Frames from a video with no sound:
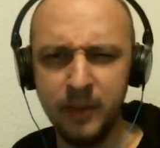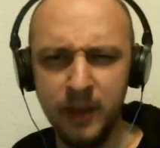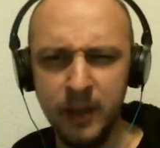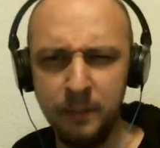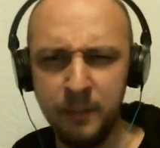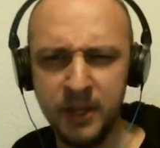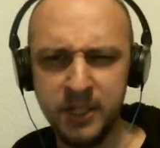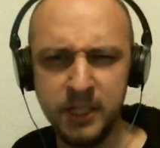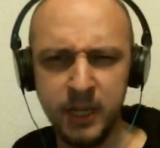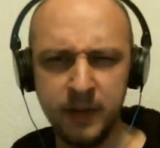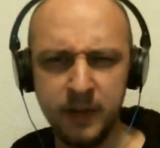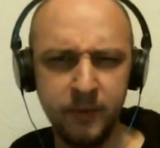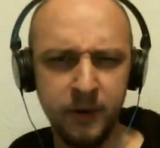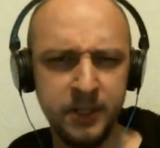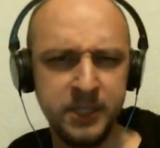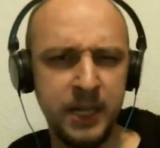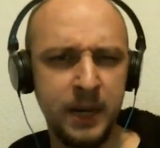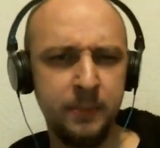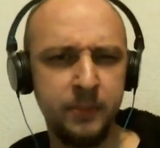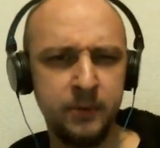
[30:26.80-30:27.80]
Because, like, for
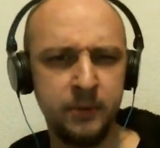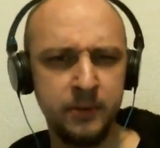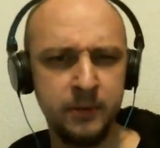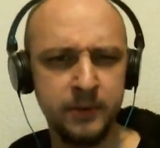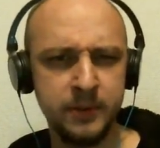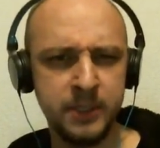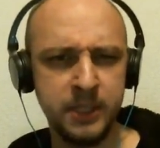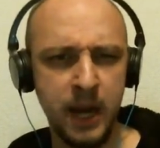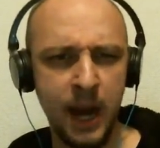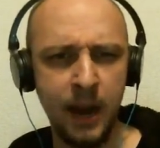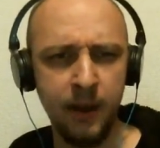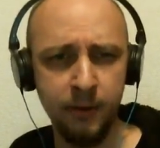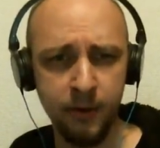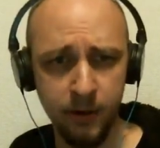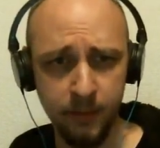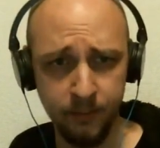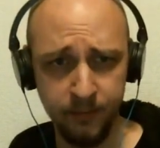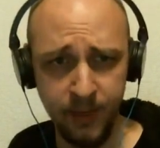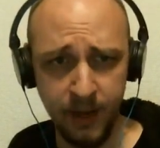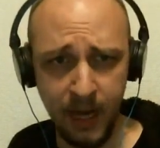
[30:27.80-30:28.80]
example,
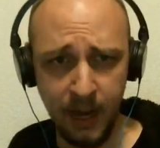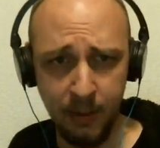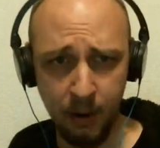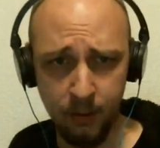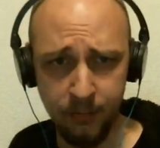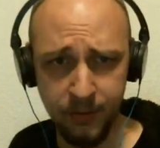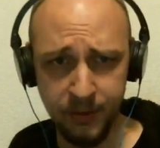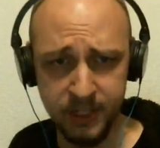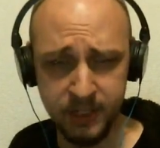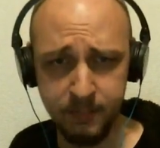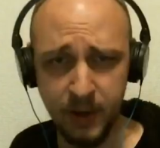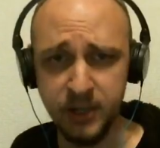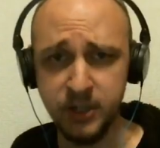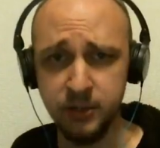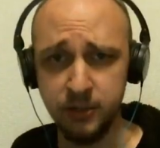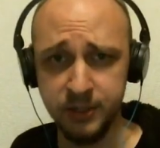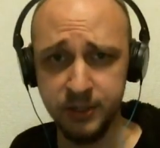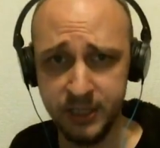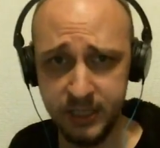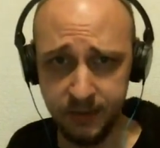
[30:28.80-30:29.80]
Skyrim, they came out with the special
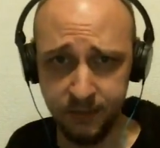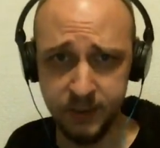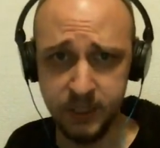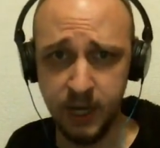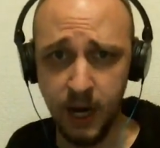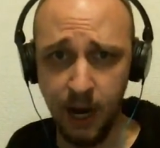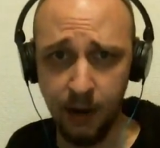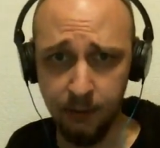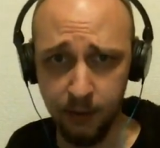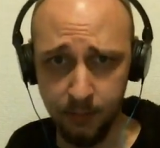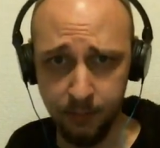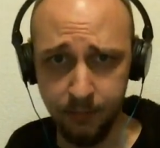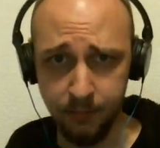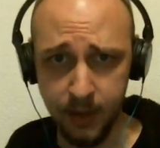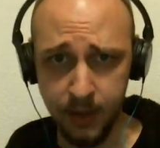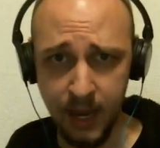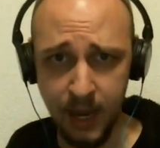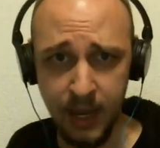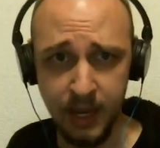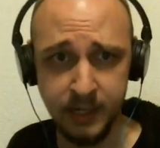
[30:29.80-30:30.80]
edition of Skyrim,
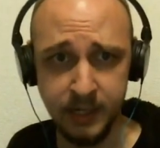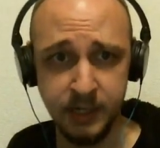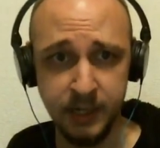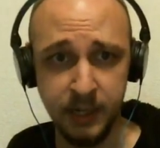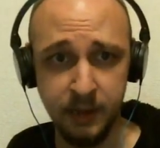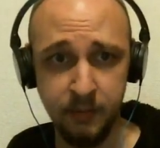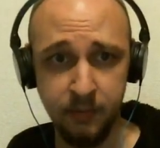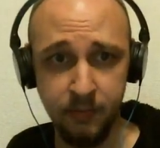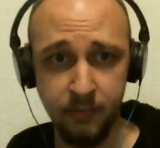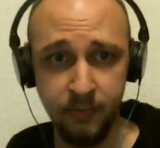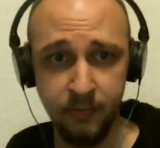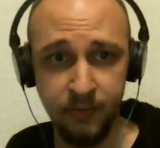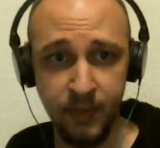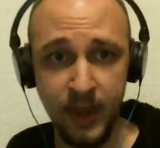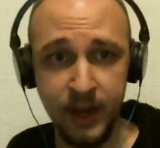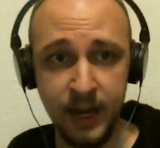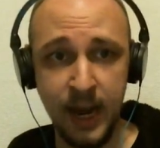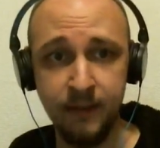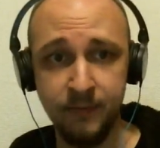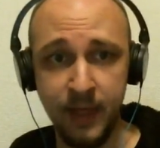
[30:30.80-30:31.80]
and they
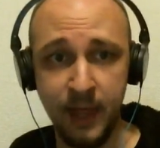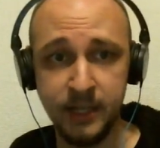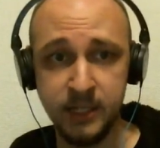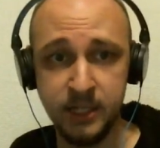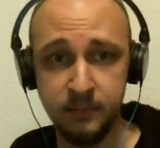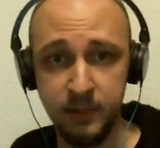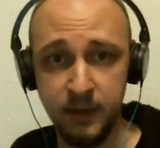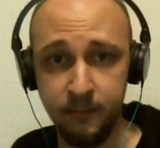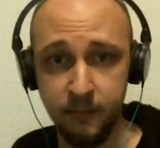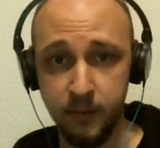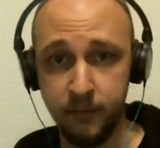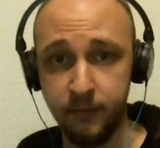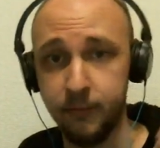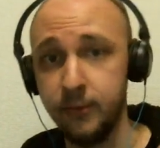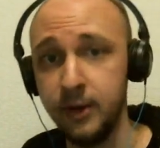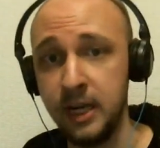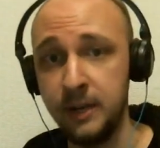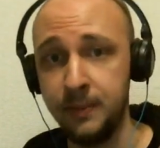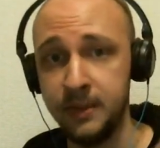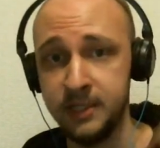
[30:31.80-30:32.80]
gave that to me for
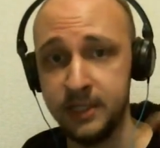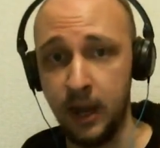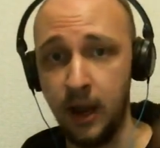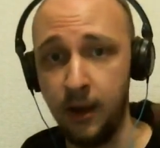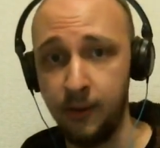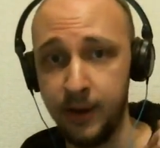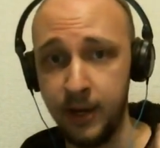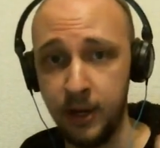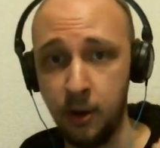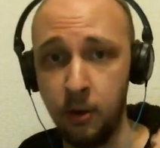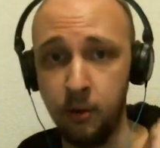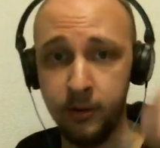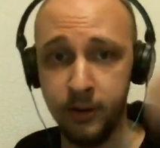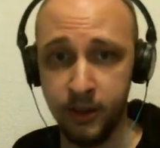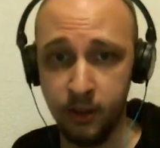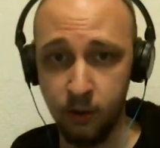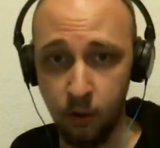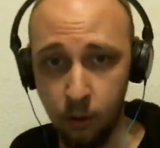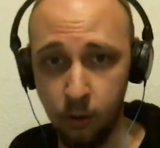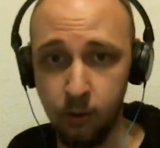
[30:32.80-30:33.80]
free because I already owned
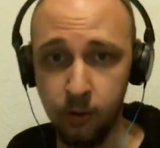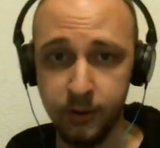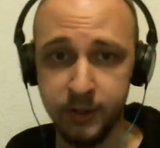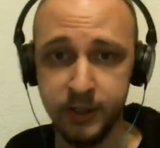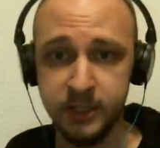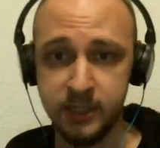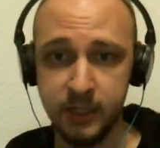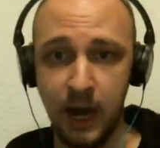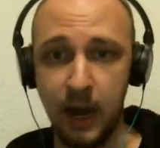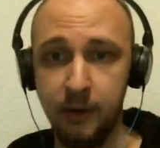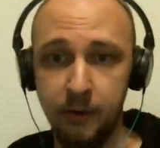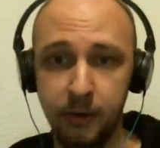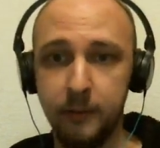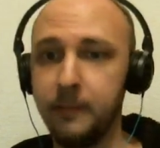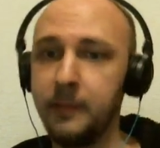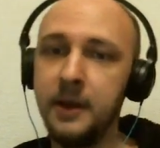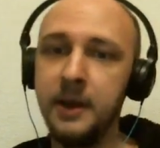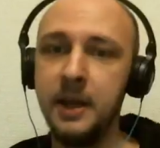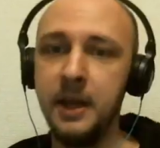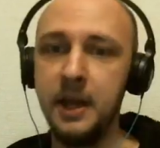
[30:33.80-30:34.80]
the old Skyrim.
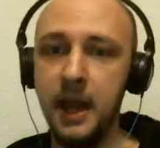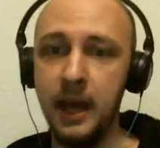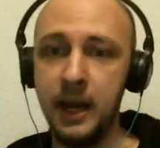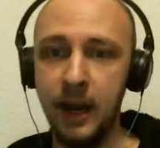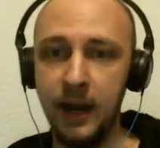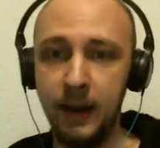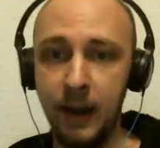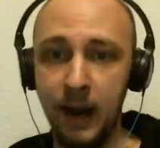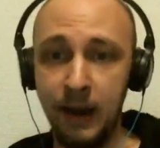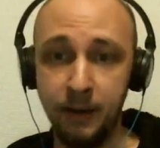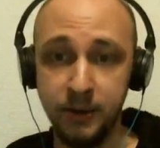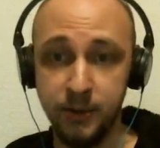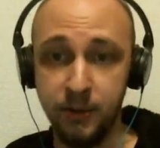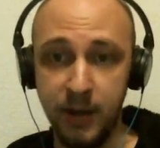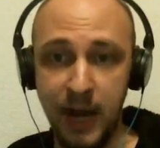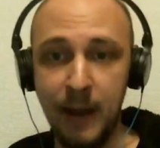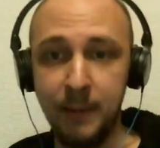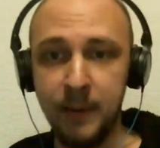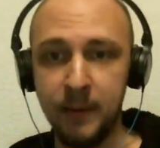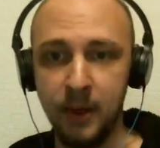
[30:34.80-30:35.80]
And I was really
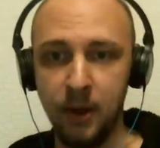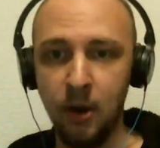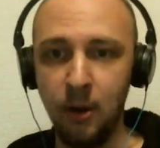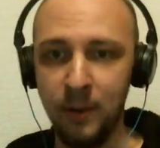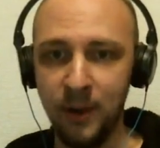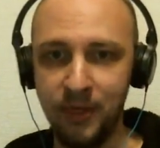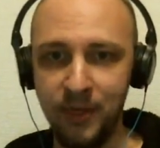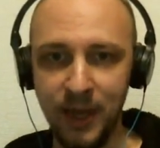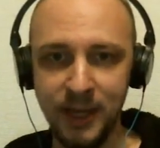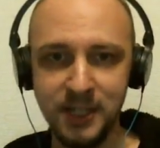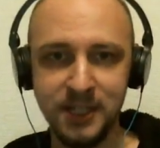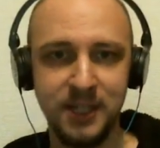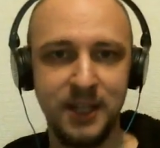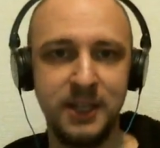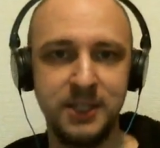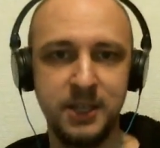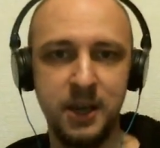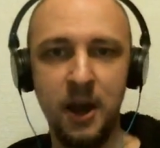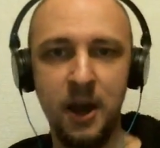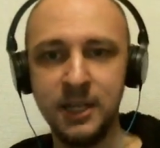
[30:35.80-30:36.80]
happy. Like, oh, Bethesda,
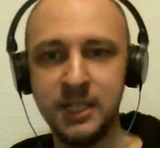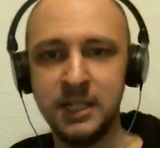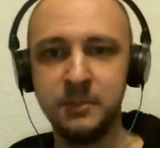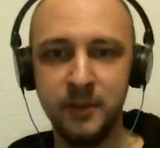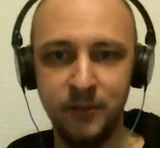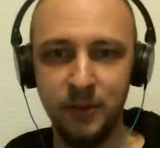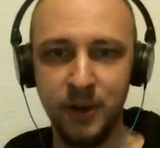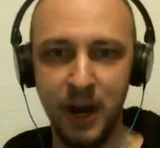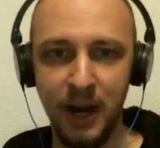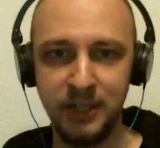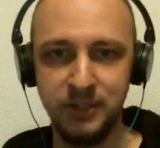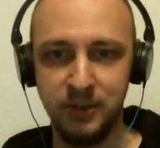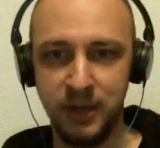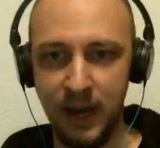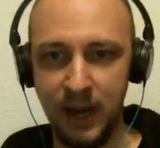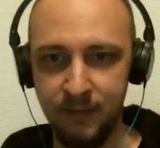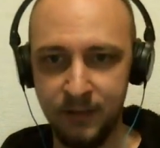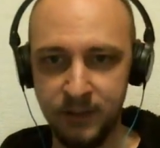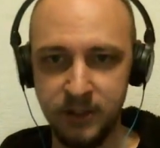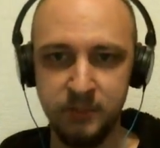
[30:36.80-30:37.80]
that's awesome of you guys. You
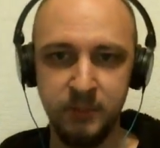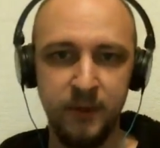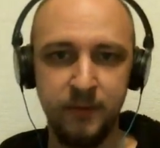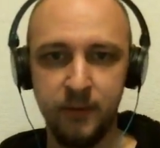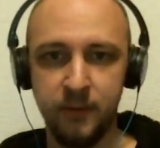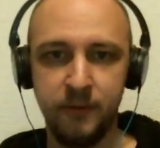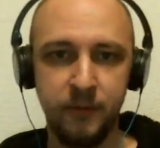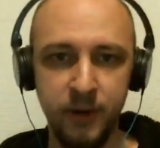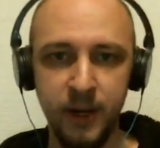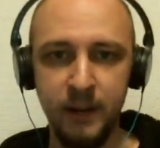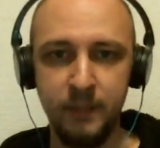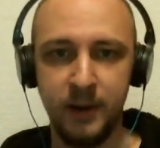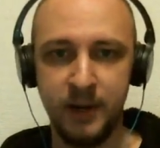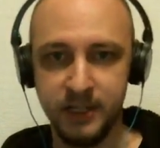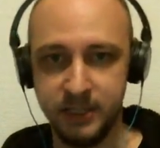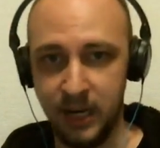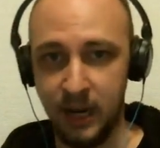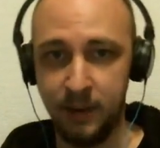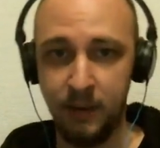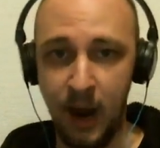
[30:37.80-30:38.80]
gave it to me for free
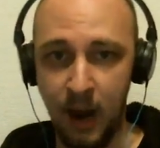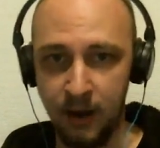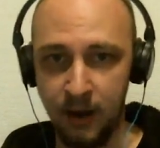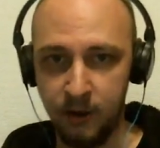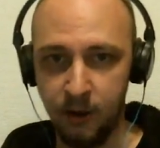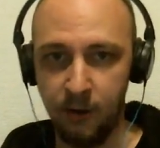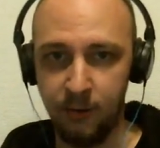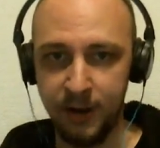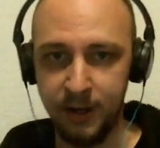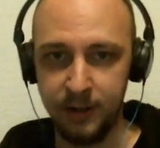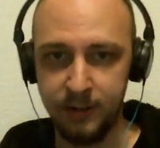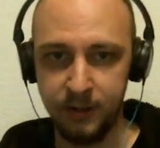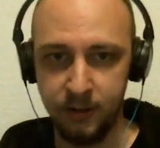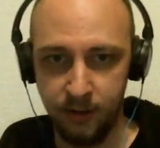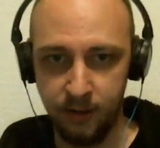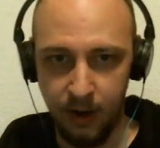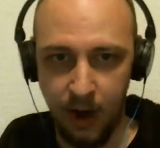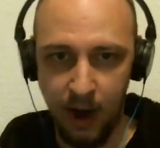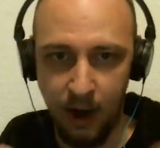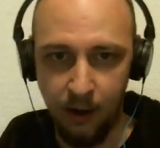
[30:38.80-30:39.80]
because I
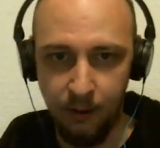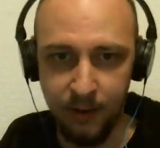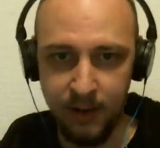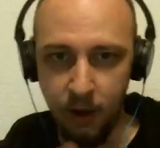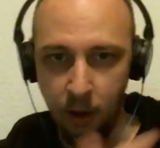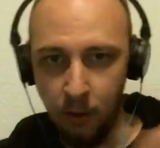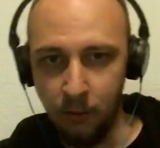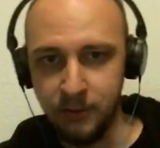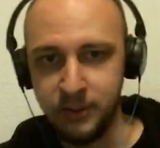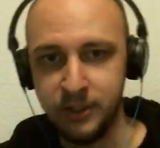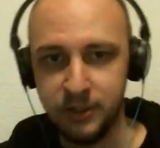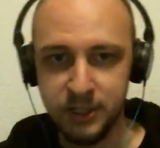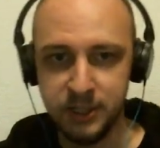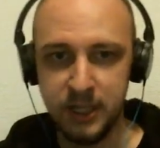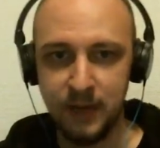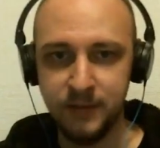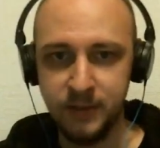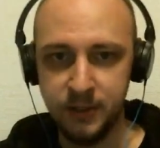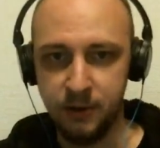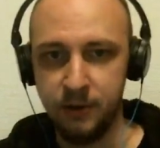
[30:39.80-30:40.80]
already owned your
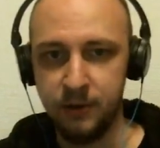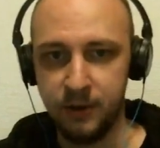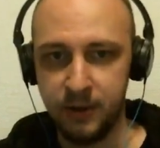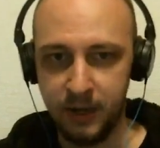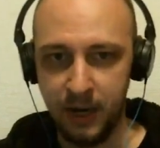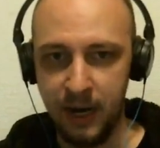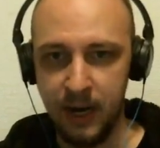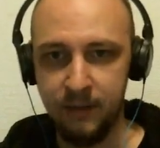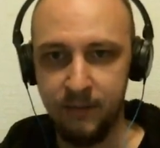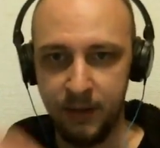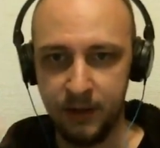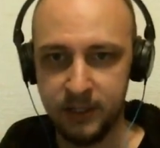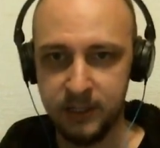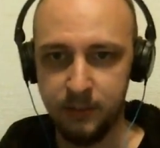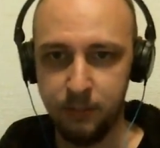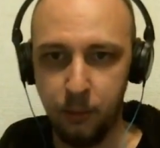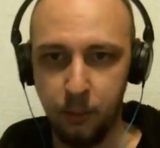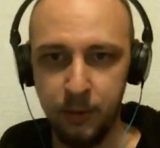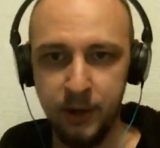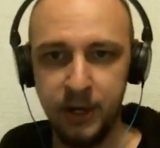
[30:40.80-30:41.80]
stuff, so you're kind of like
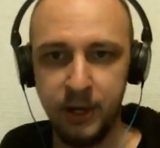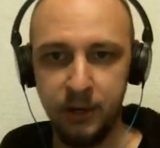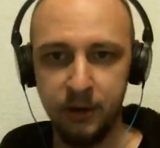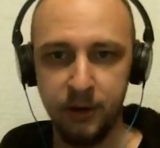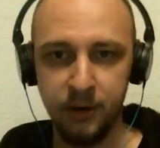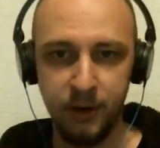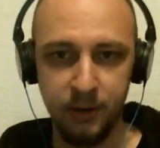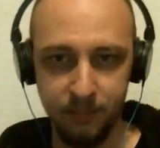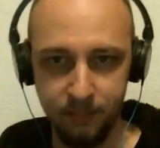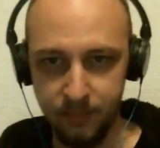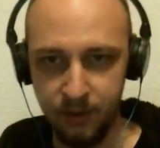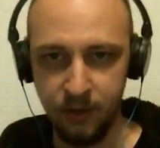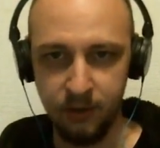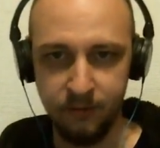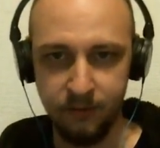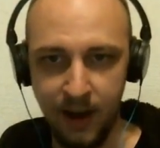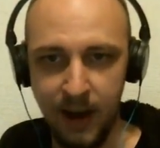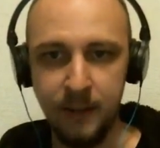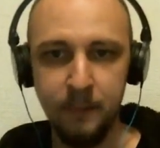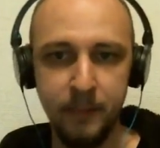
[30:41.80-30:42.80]
supporting your
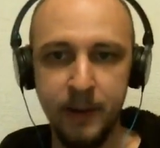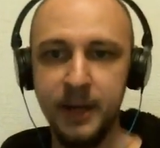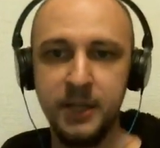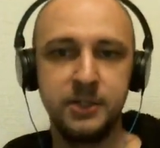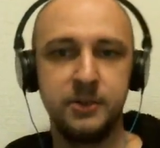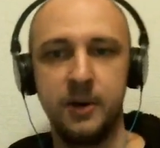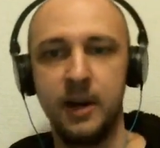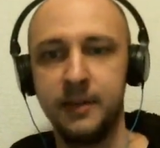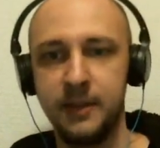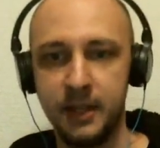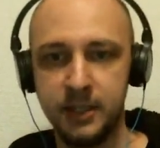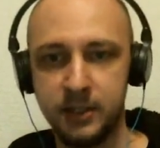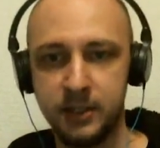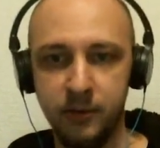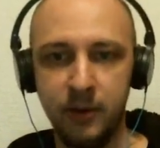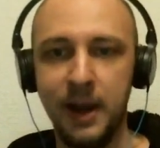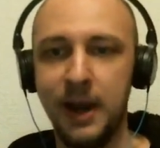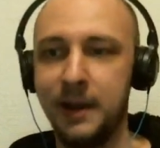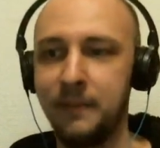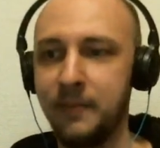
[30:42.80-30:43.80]
fan base, right? That's
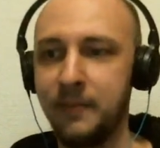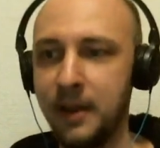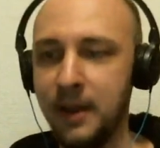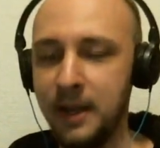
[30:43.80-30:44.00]
great.